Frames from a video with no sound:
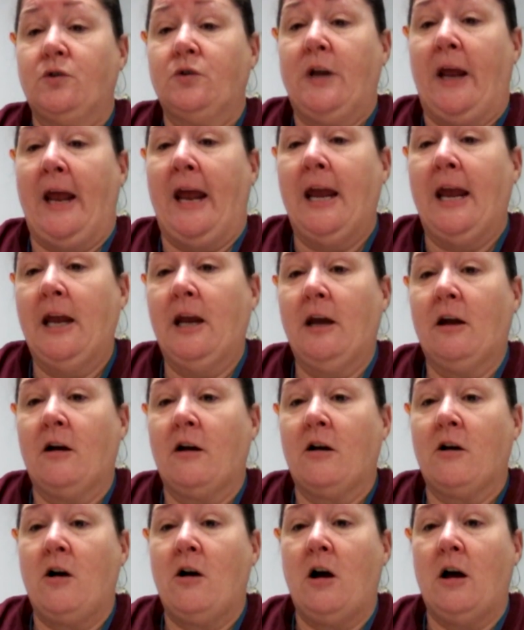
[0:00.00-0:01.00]
Hank
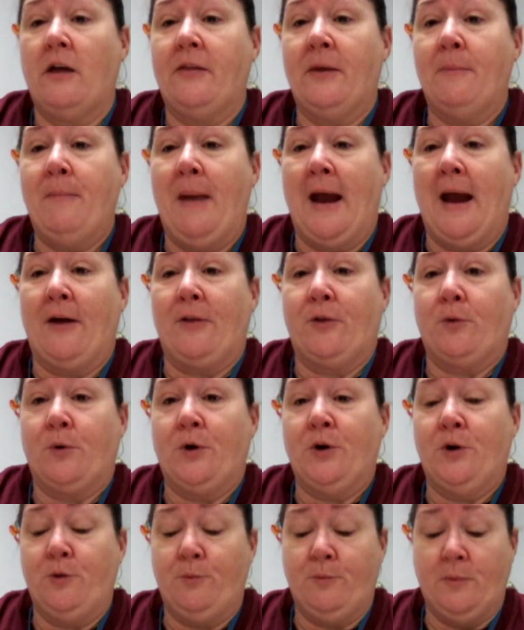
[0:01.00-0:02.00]
got caught in the
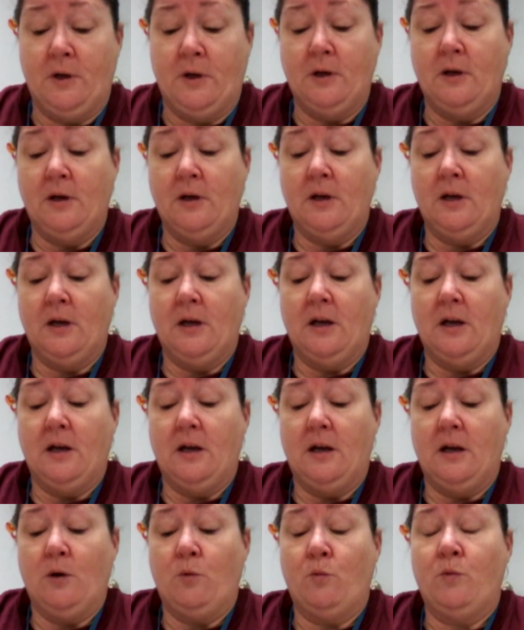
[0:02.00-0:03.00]
bathroom
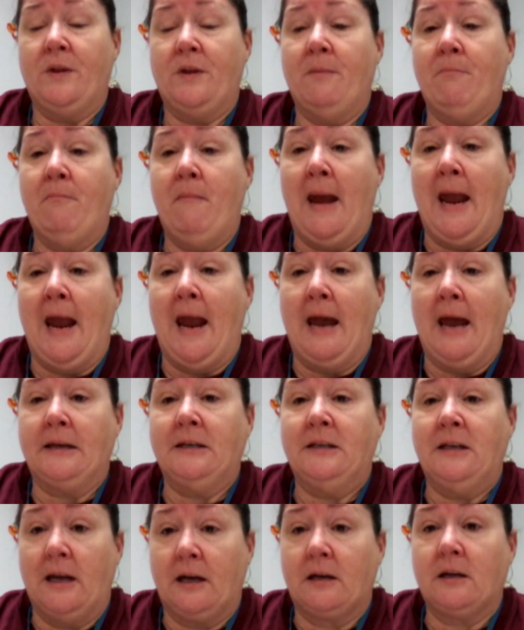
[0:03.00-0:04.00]
with a
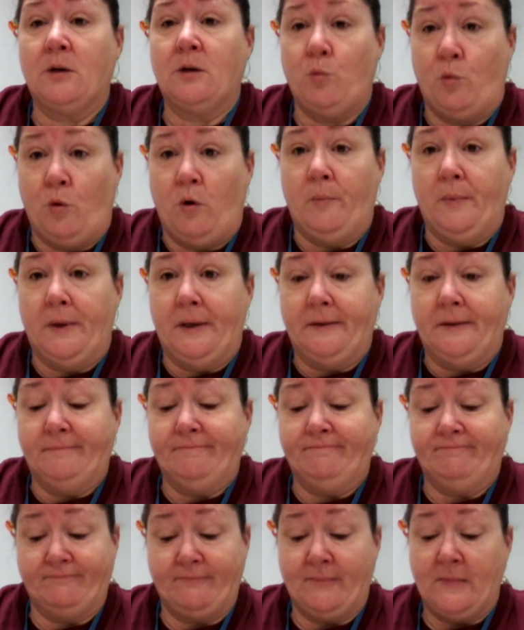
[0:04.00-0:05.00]
mad, naked woman.
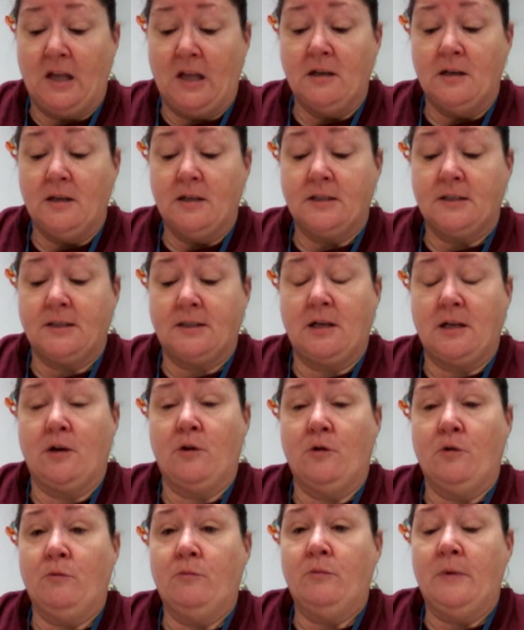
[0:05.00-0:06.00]

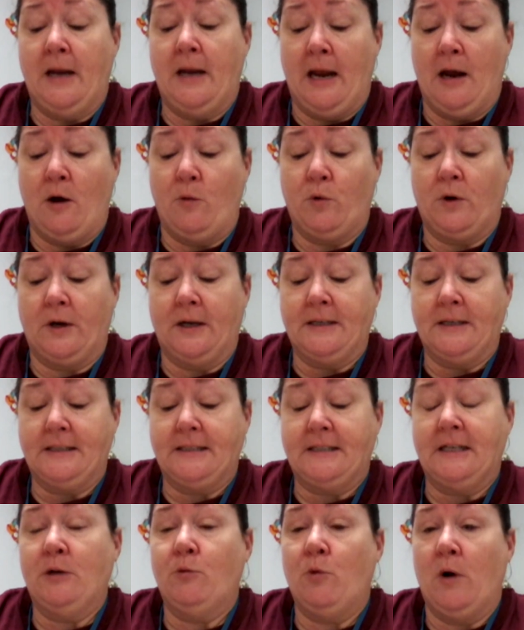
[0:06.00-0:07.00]
So now we're going to
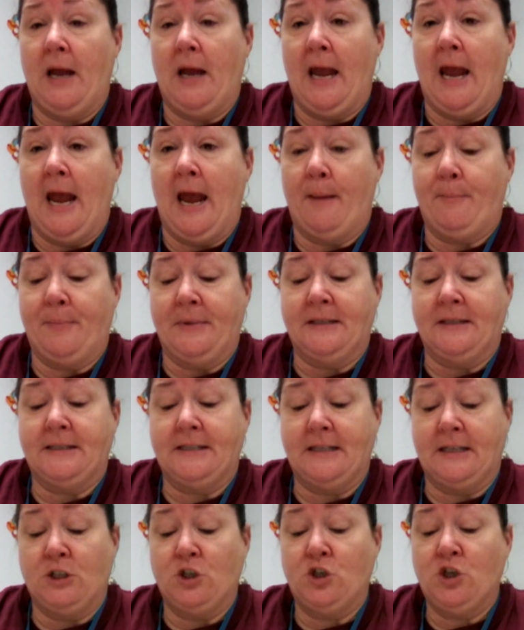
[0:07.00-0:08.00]
see what happens
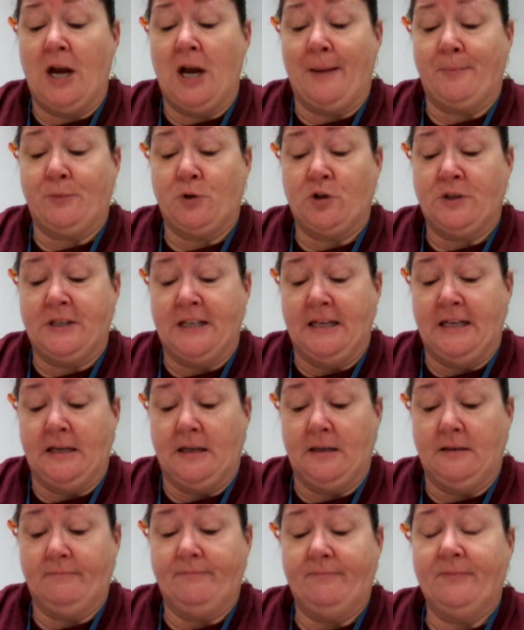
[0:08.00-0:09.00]
in Chapter
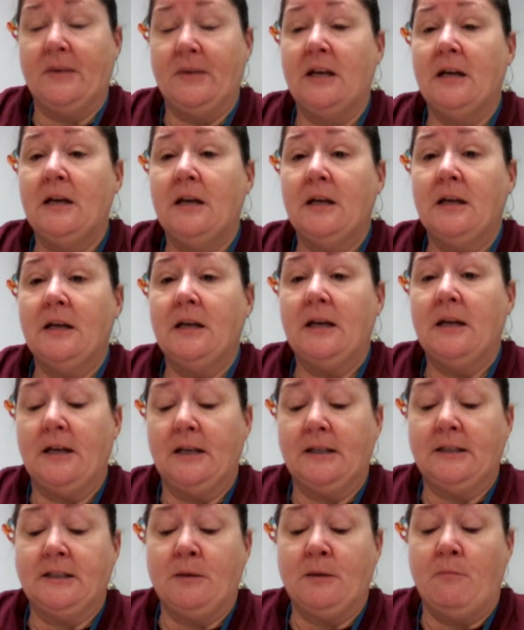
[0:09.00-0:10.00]
10.
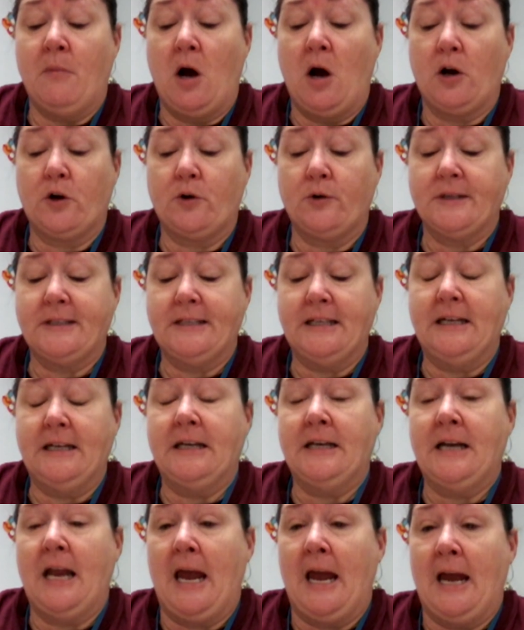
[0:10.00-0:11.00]
Democracy
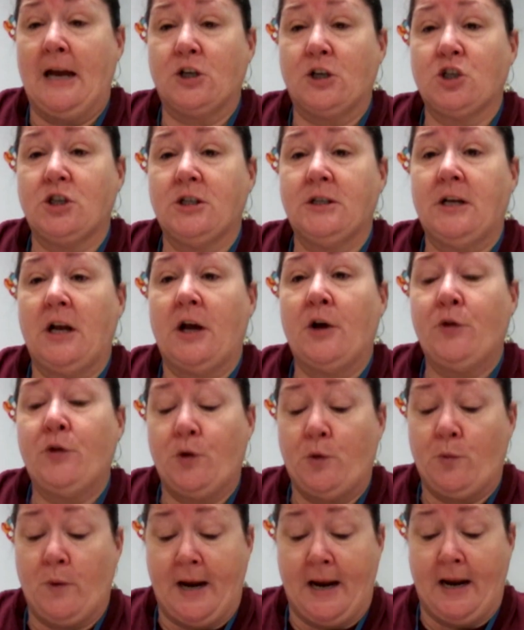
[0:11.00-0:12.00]
in Action on
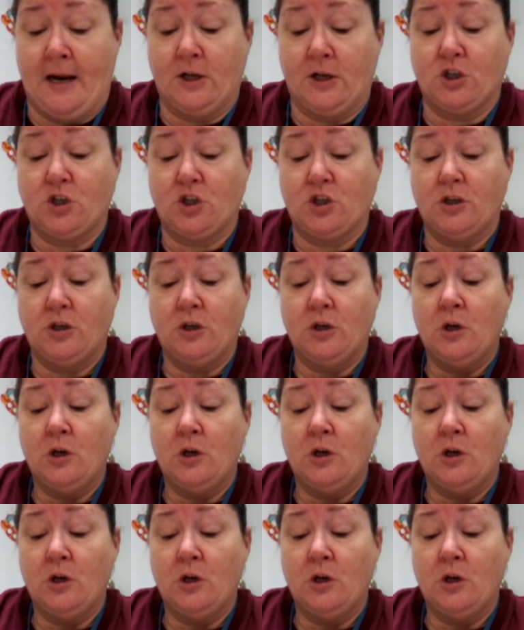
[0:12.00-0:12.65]
the Ranch.